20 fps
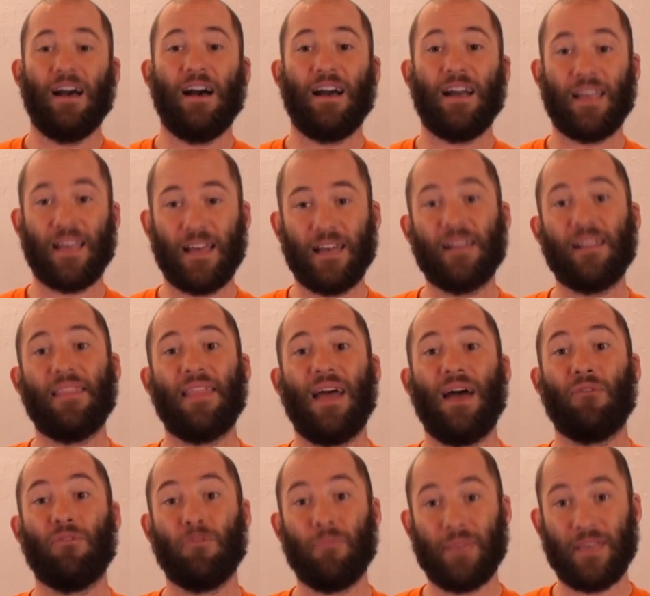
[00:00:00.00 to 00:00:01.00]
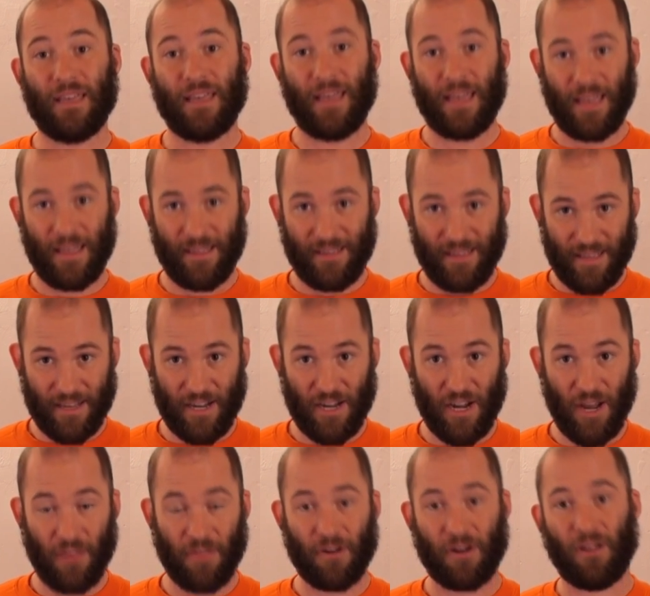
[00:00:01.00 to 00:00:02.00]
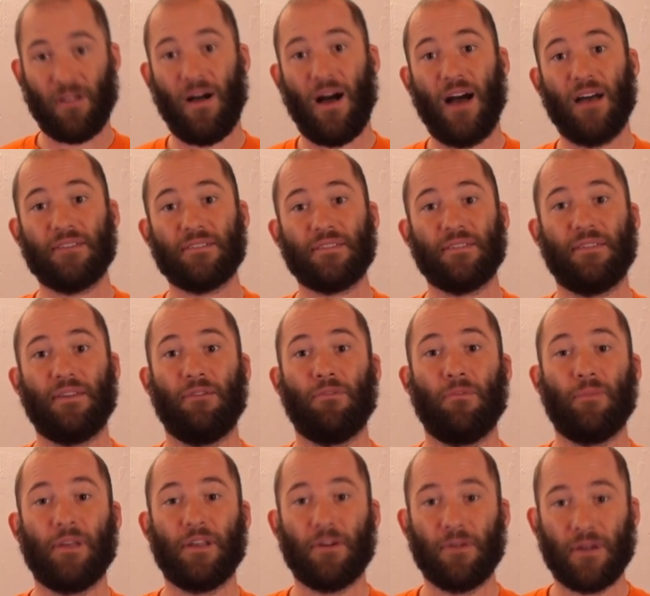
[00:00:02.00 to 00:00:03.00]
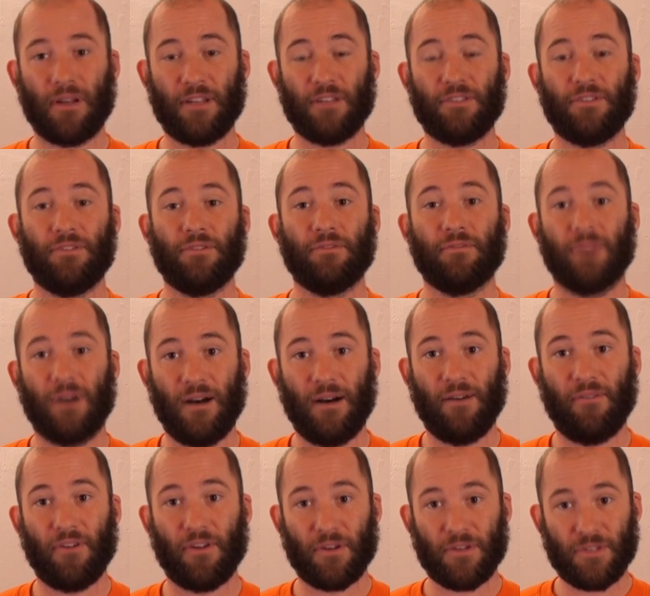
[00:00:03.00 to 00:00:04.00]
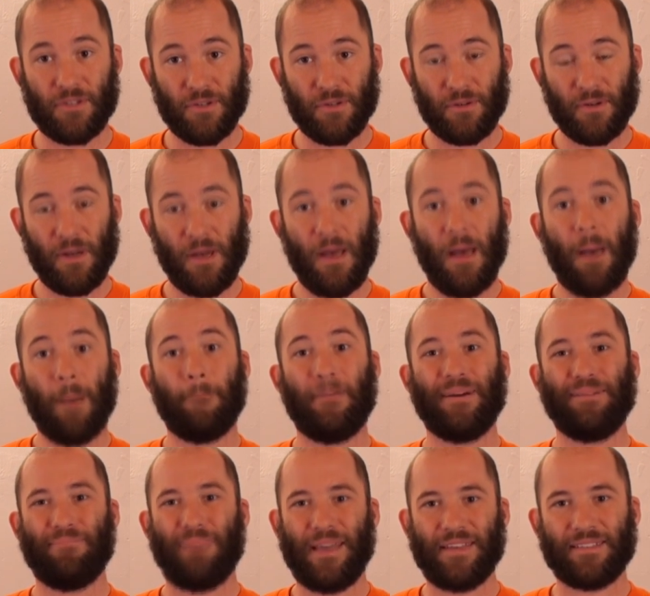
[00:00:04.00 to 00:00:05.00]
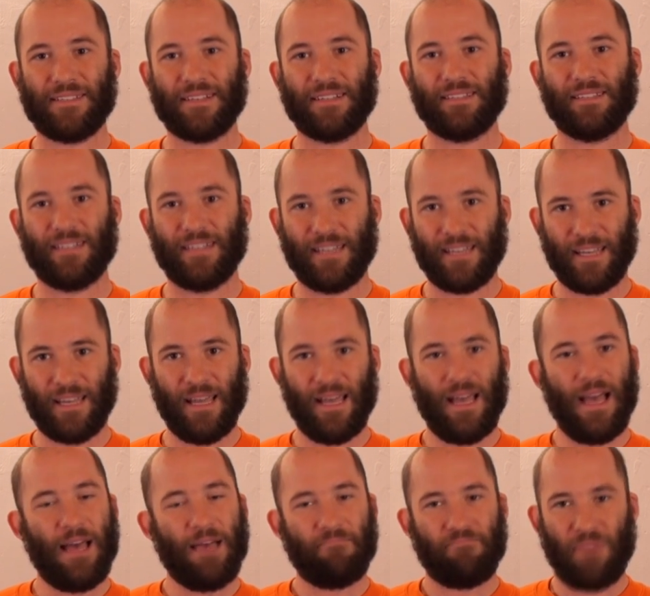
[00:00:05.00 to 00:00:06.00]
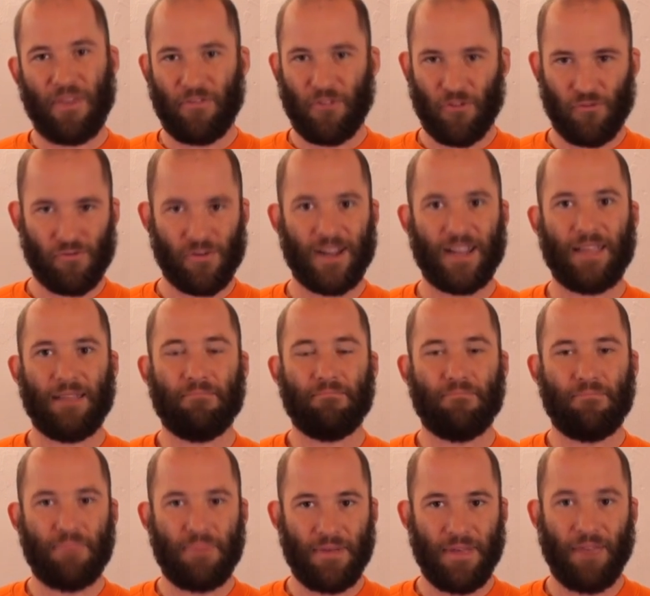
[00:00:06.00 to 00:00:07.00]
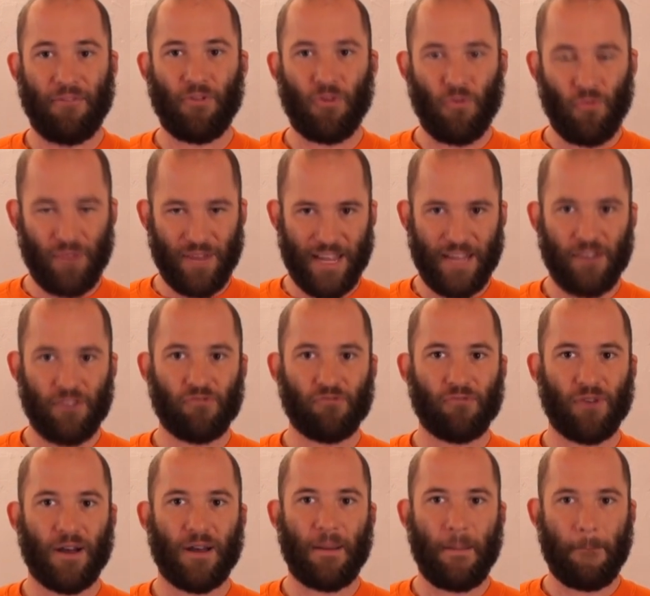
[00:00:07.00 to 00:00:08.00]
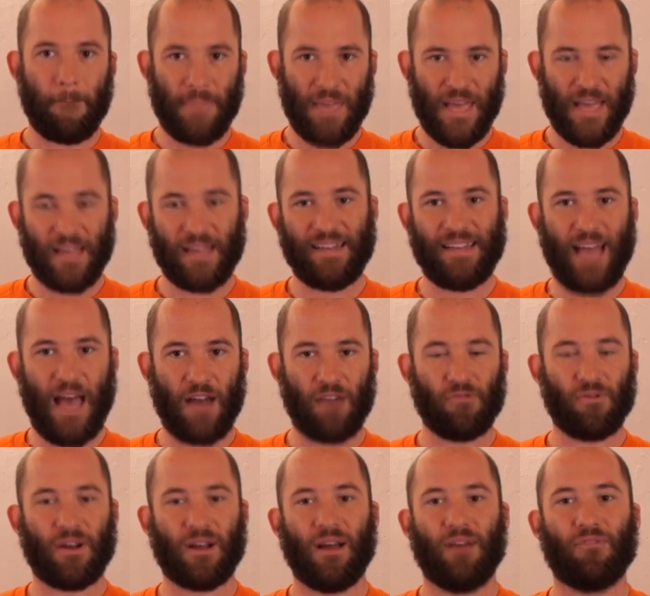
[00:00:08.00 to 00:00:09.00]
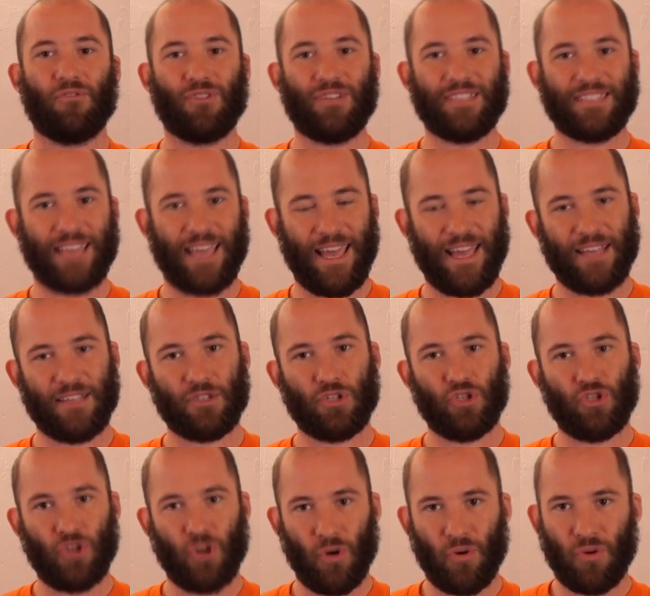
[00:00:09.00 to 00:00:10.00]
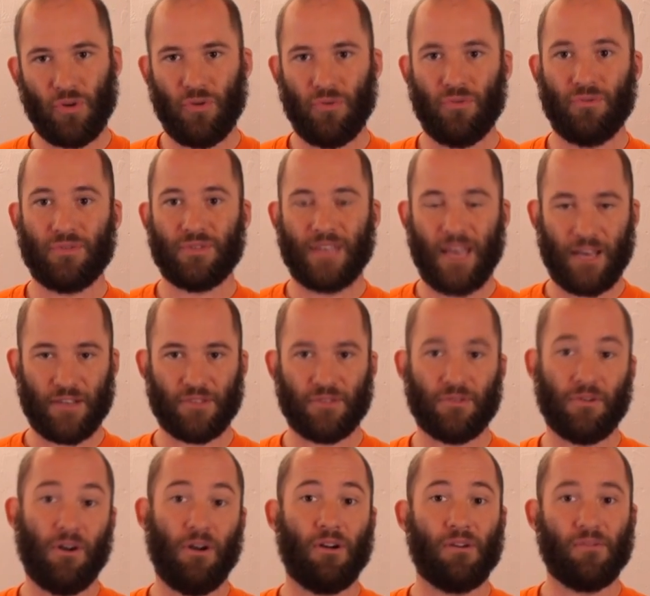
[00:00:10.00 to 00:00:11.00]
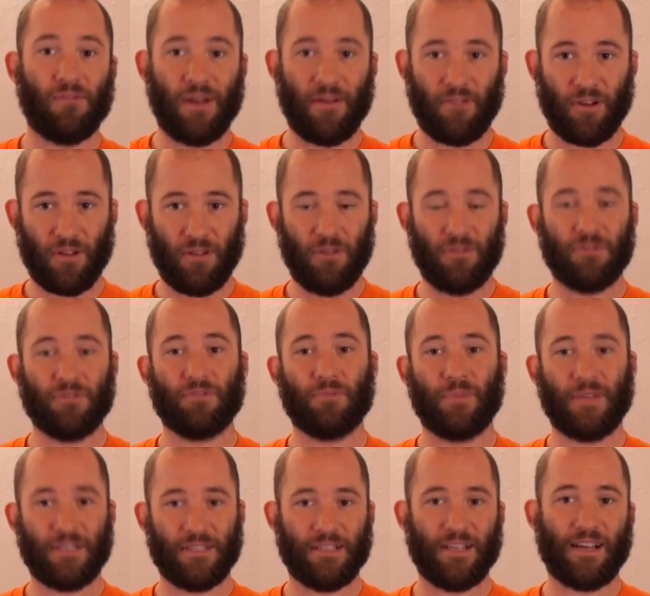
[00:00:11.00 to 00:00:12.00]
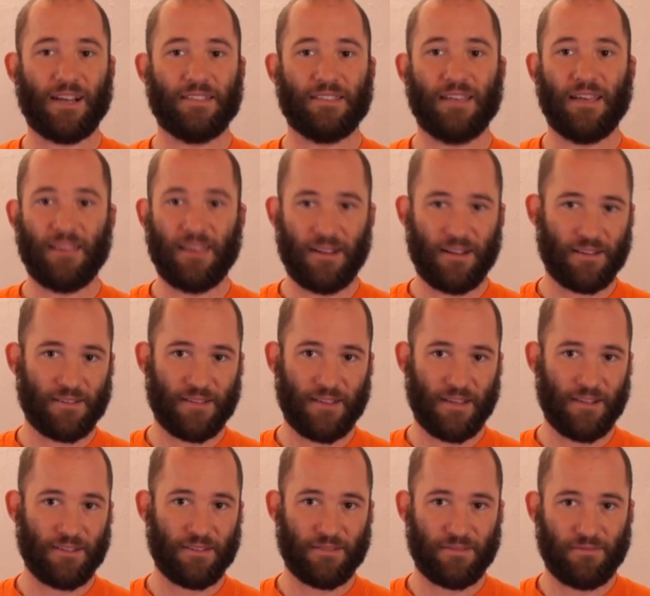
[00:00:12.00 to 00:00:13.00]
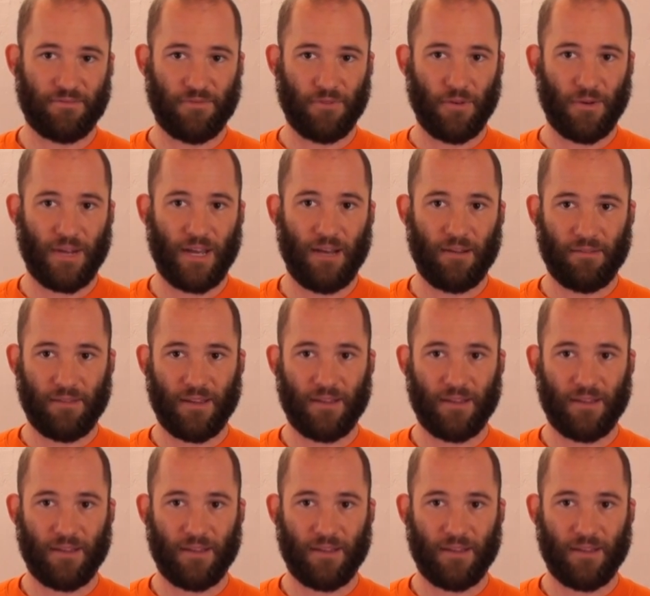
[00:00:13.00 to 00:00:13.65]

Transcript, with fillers: Again, that will be in, in another class that we'll be going into uh, very soon. But basically, if you're running, if you need to run big data recovery scans, don't use external hard drive enclosures because, like I say, they just they just fluke out.